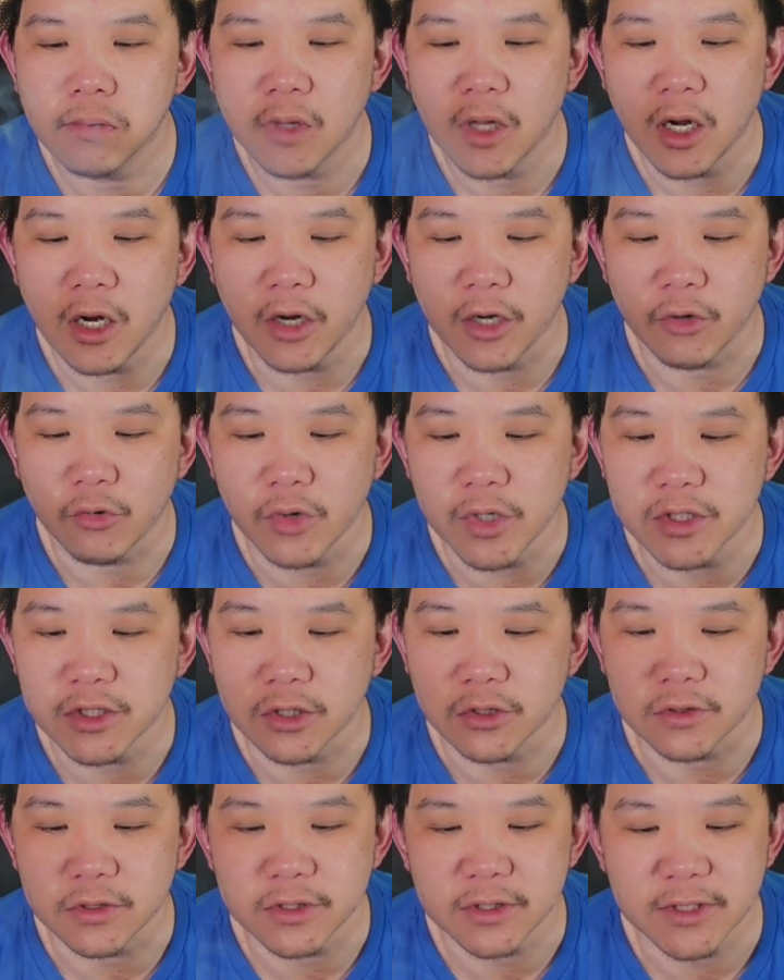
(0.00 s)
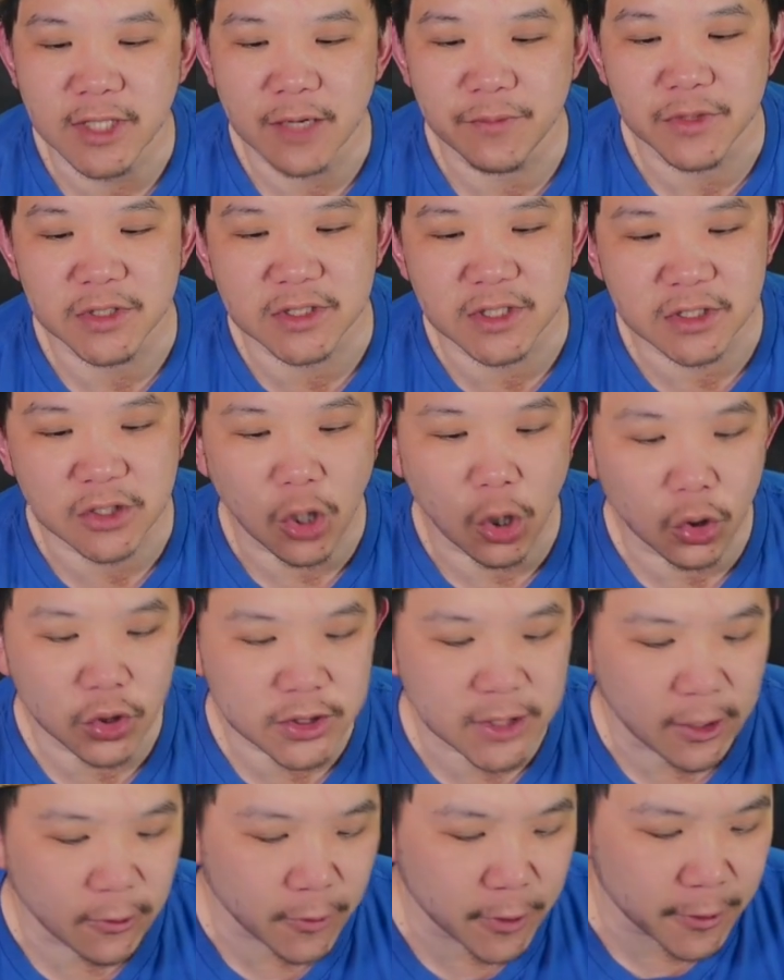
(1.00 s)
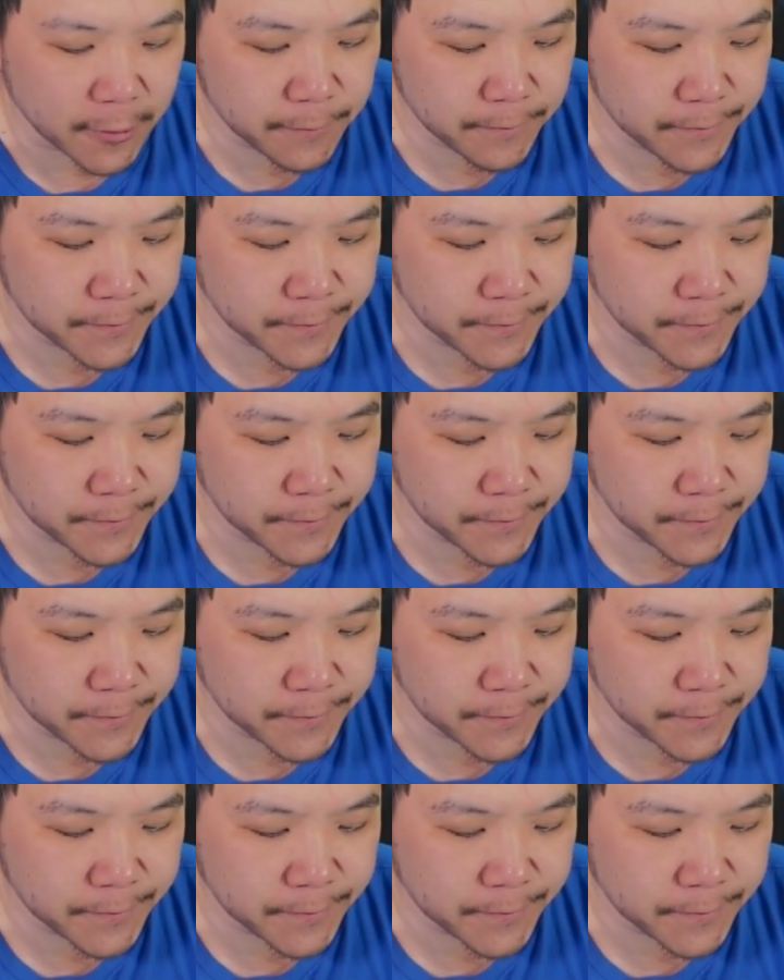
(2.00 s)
Oh, it whistles. That means it's whole somewhere.